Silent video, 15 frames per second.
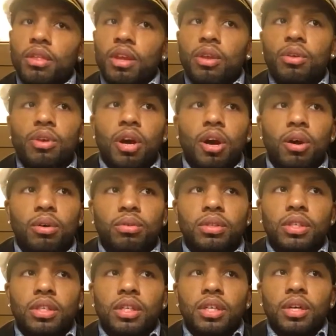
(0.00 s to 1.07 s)
You know,
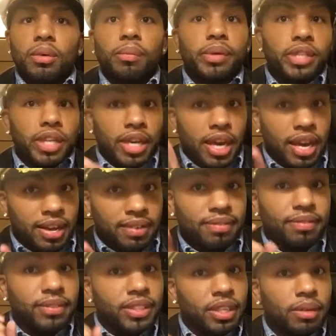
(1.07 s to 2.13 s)
we did
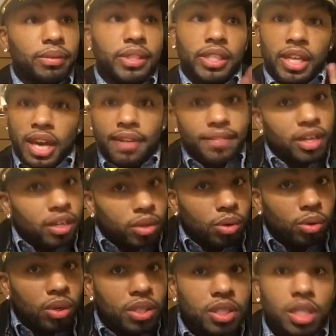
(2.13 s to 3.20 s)
have
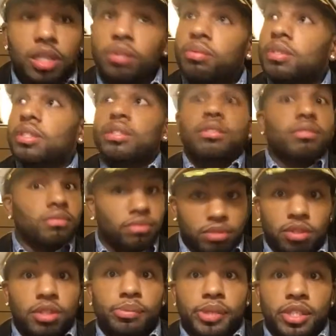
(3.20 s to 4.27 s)
intercourse, and it was
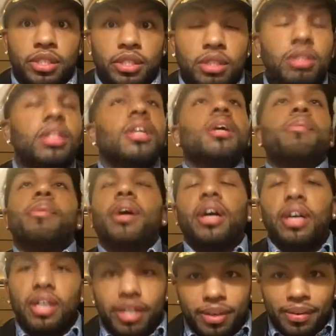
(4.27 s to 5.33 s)
amazing.
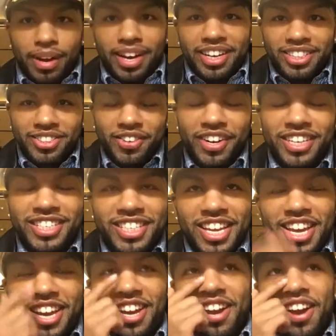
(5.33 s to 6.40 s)
But anyway, scratch
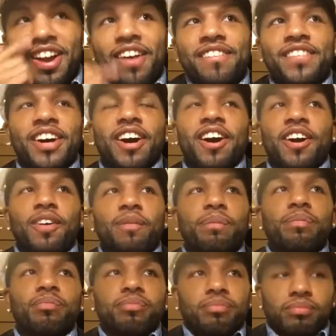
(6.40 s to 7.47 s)
that. But
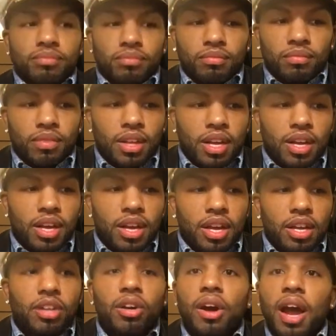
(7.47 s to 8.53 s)

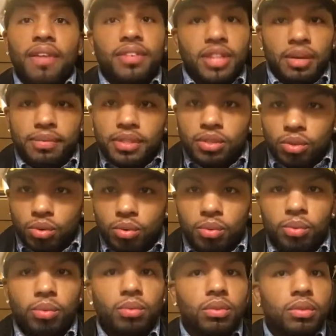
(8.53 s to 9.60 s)
everything was
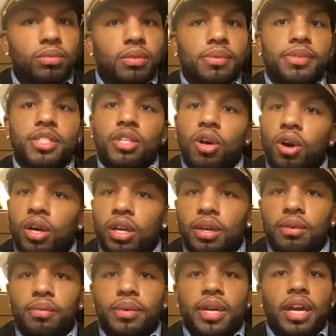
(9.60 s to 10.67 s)
cool. We was
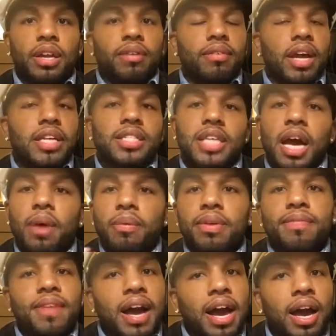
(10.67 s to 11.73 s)
talking. We had a nice time. We
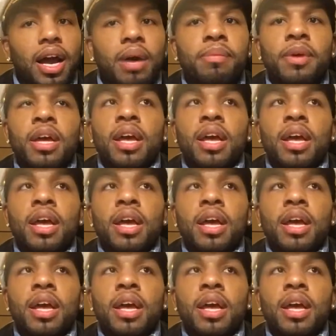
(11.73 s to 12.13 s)
vibed.